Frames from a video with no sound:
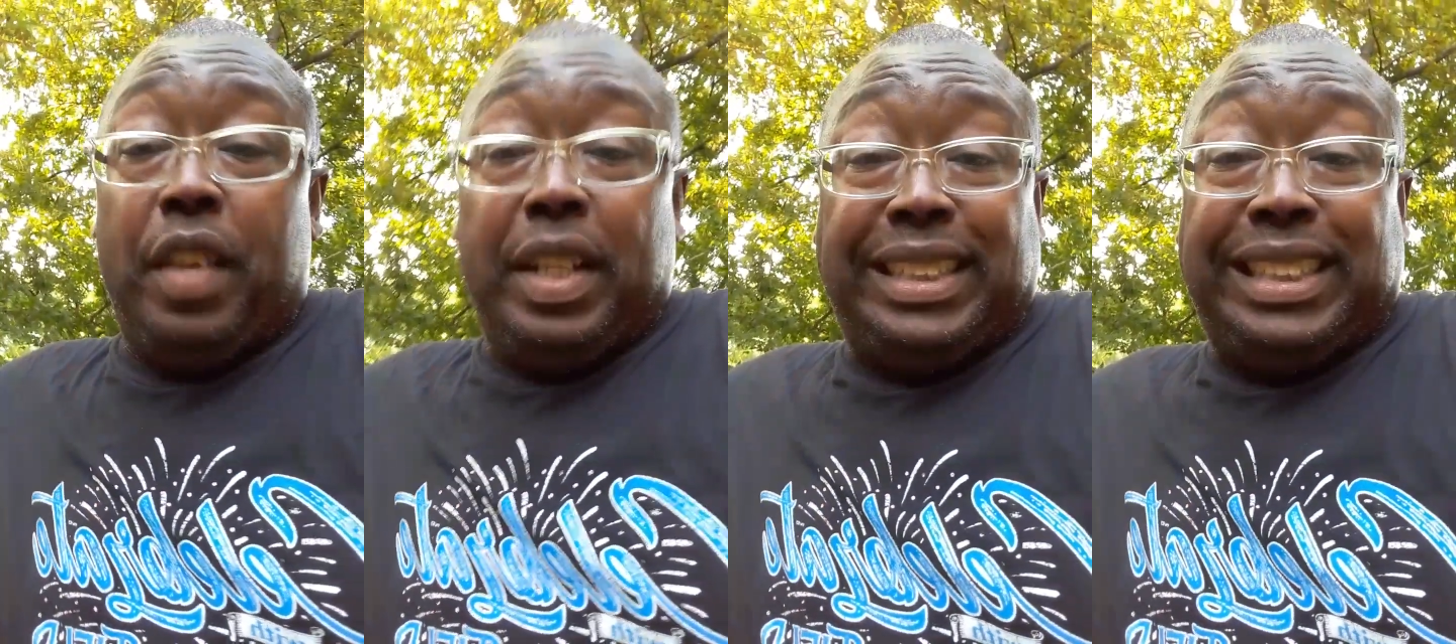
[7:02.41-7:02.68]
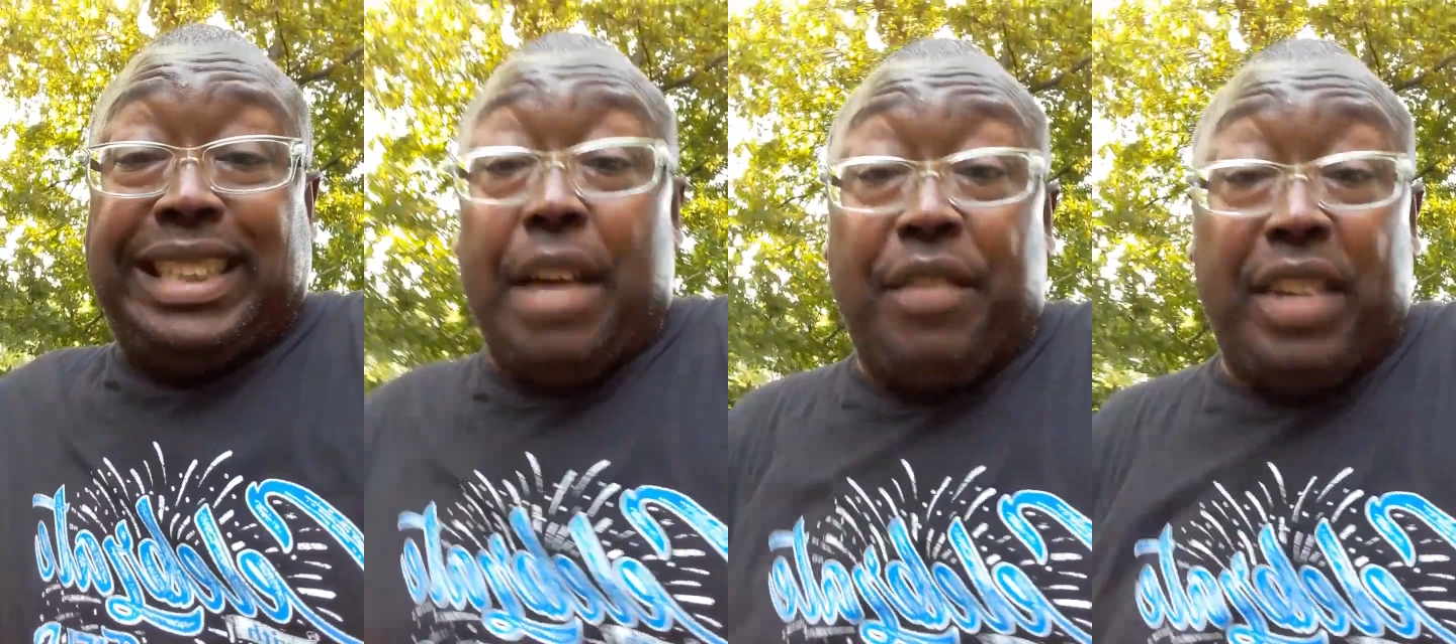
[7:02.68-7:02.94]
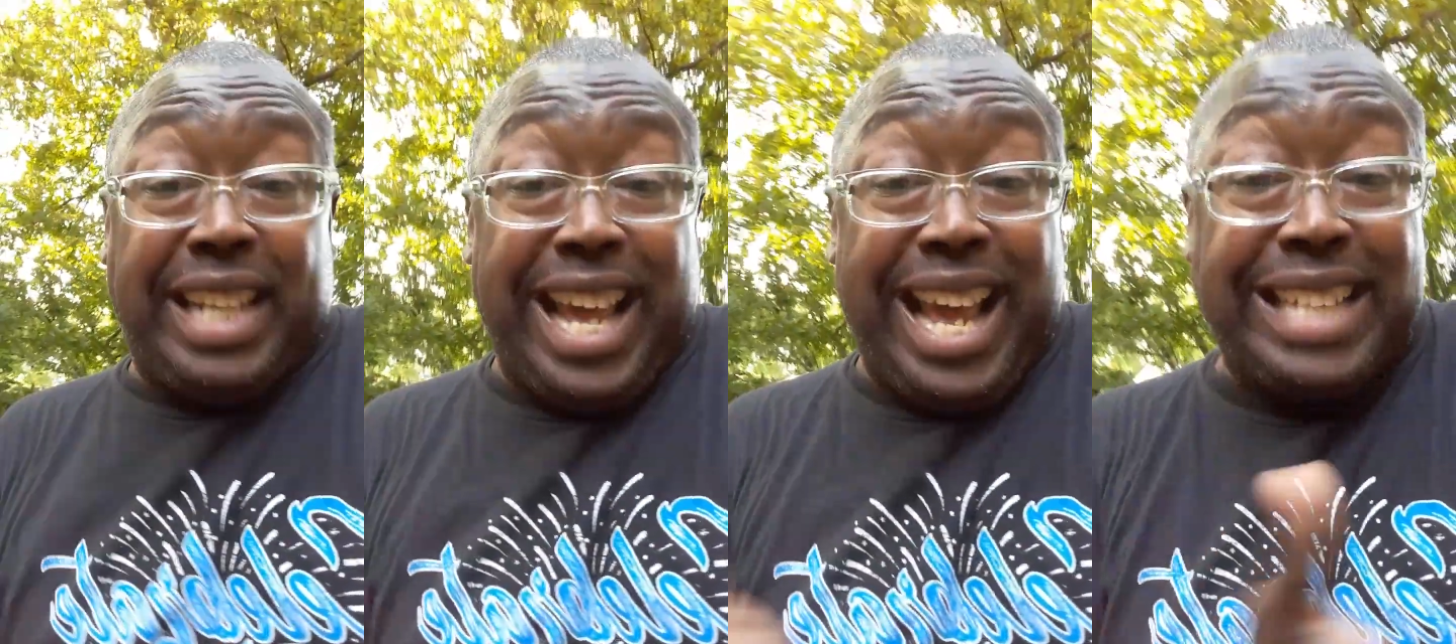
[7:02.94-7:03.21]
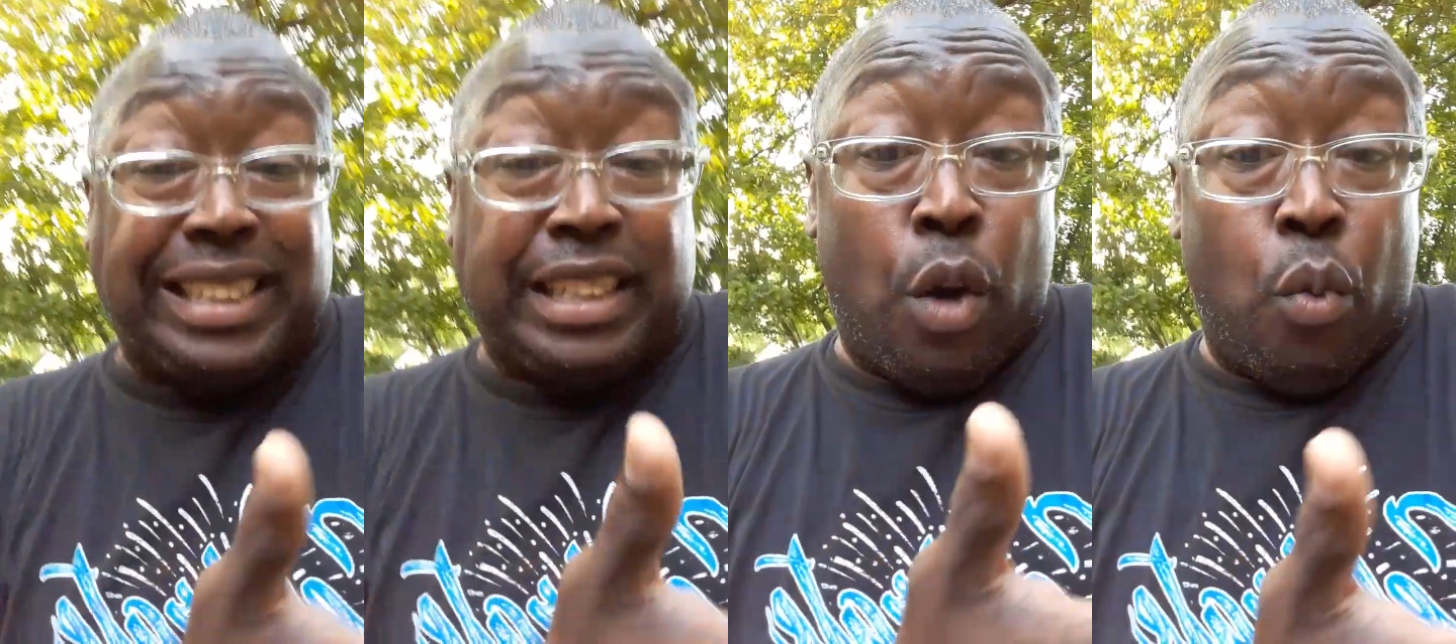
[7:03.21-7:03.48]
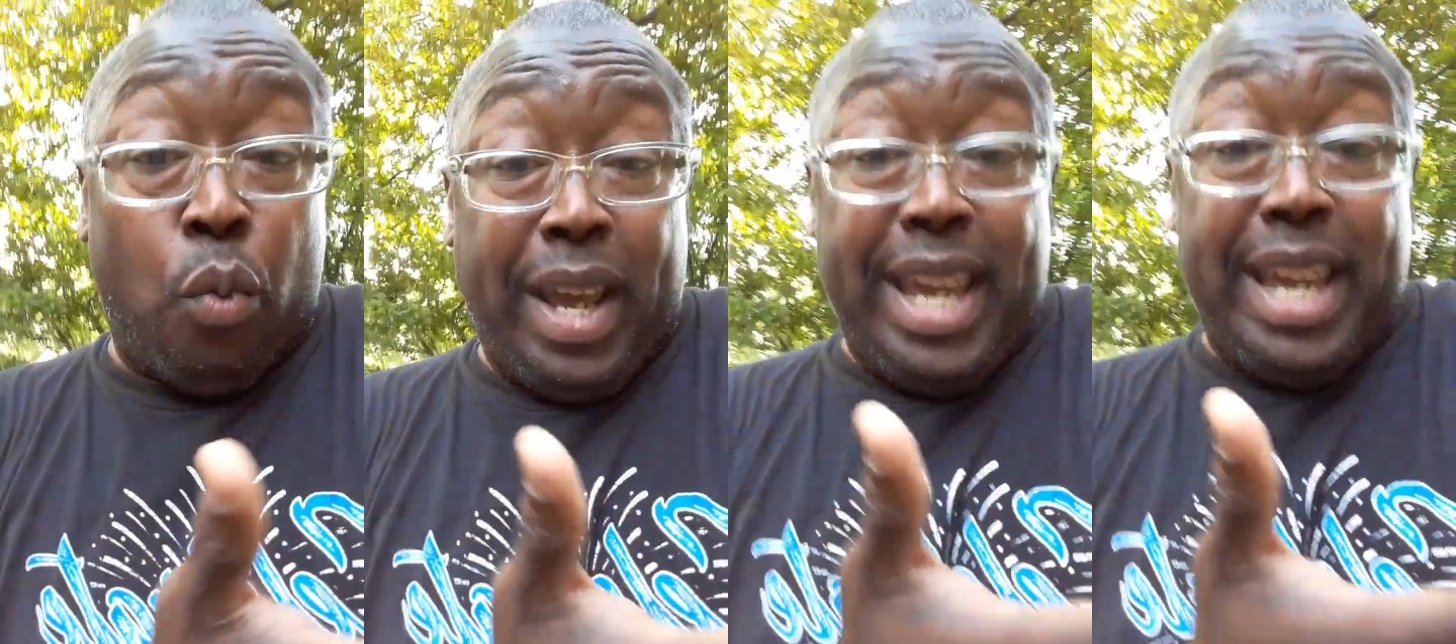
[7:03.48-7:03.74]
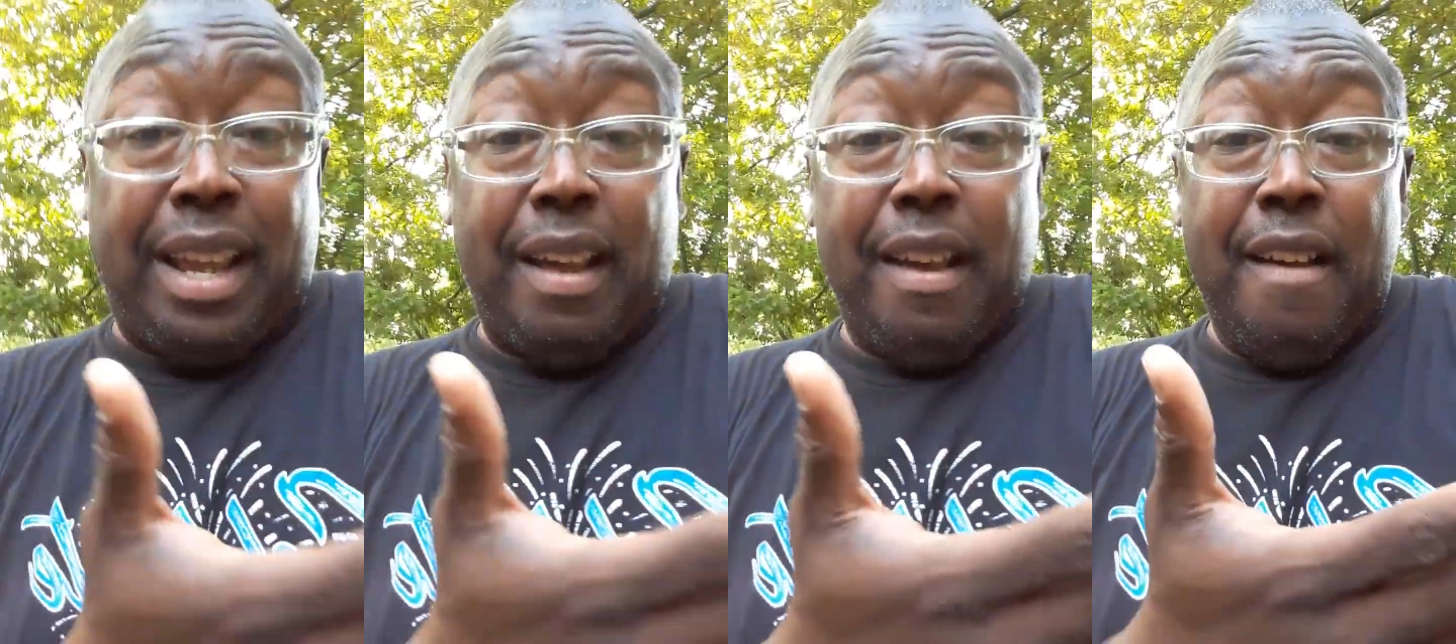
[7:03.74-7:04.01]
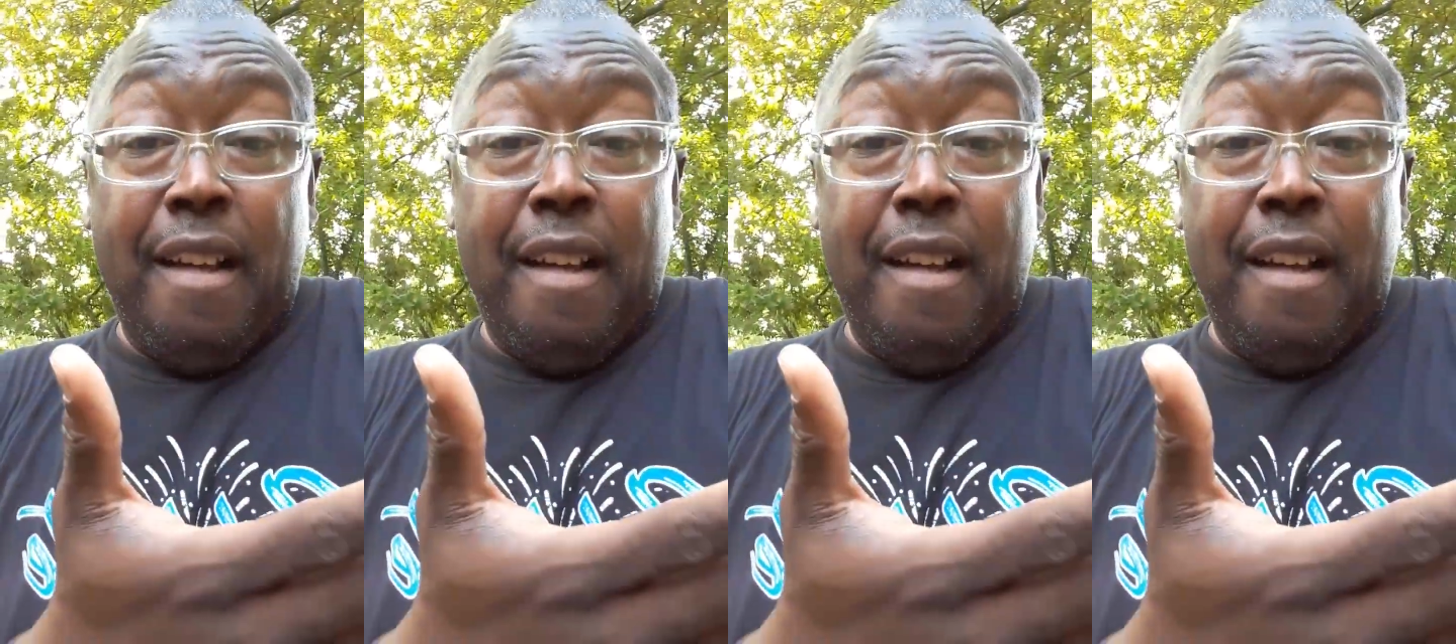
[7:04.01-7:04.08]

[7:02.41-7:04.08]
7 days in a week